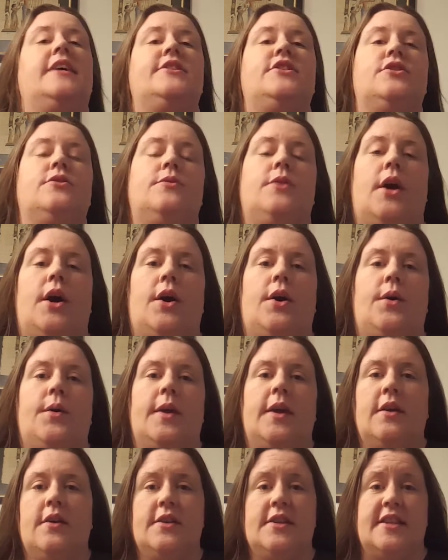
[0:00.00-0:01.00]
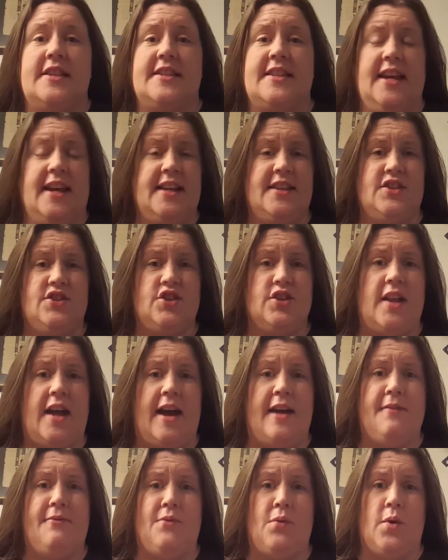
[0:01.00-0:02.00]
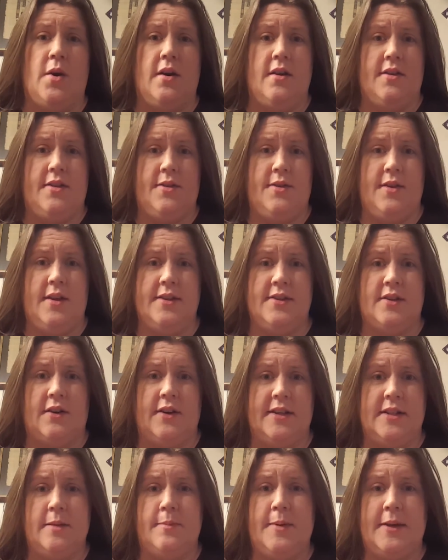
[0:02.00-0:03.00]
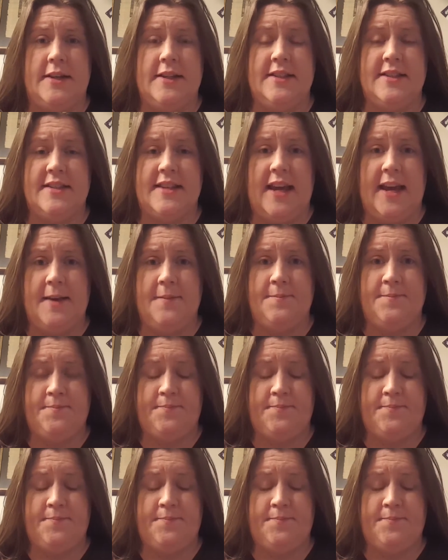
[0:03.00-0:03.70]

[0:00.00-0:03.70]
you know, here in the States, July 4th is our Independence Day.